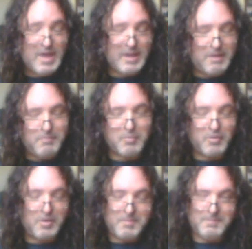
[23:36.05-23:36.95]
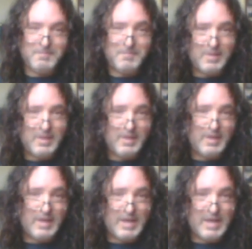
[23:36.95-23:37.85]
and then Burnham
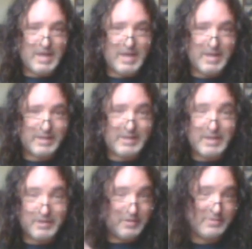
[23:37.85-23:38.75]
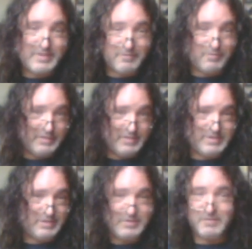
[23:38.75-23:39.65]
uh, killing herself when
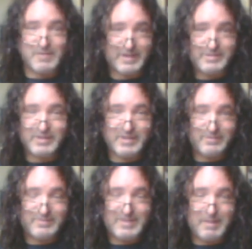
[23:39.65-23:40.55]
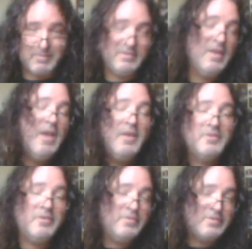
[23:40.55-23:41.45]
she should have actually killed Stamets.
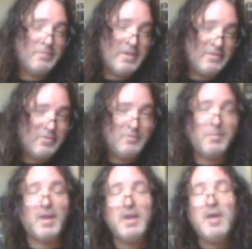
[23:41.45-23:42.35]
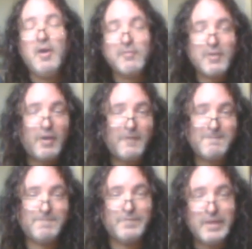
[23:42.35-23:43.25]
So there's some issues, but
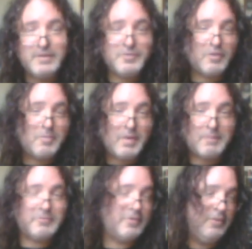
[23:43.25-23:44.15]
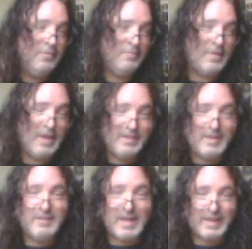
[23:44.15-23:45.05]
overall, enjoyable episode. I
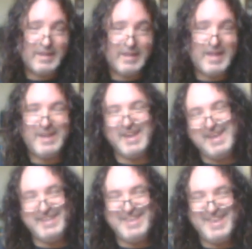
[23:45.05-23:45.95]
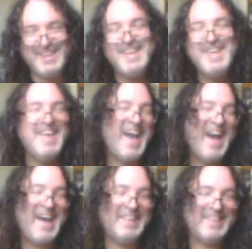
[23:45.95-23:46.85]
did like it a lot. I did.
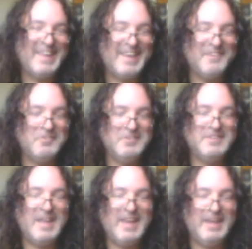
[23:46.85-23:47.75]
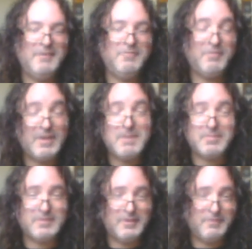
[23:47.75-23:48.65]
I think it was a fun
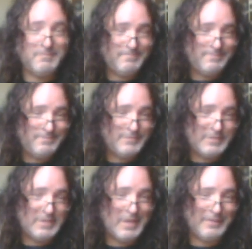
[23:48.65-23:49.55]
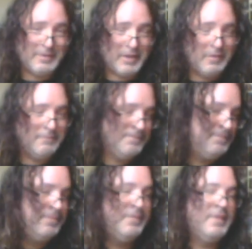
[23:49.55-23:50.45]
episode. So there you go.
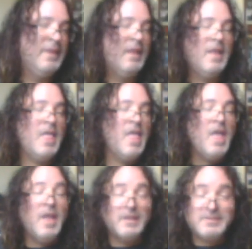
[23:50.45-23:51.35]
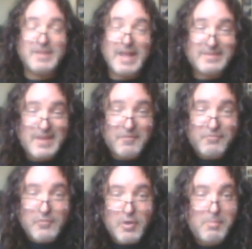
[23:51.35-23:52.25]
So that's it
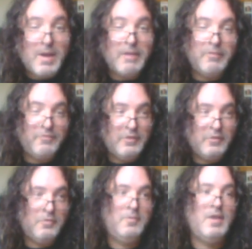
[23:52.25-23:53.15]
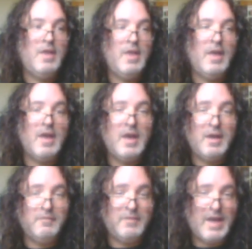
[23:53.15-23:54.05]
for my review
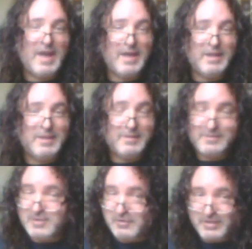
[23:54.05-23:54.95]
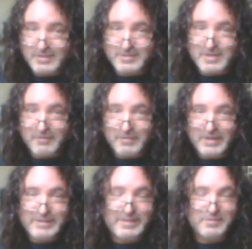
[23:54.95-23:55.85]
of uh, Star Trek
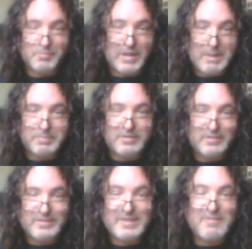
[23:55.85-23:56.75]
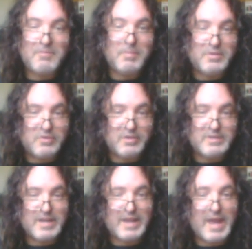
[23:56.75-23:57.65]
Discovery Season 1, Episode 7. Be sure to
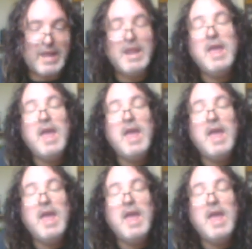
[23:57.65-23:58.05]
check out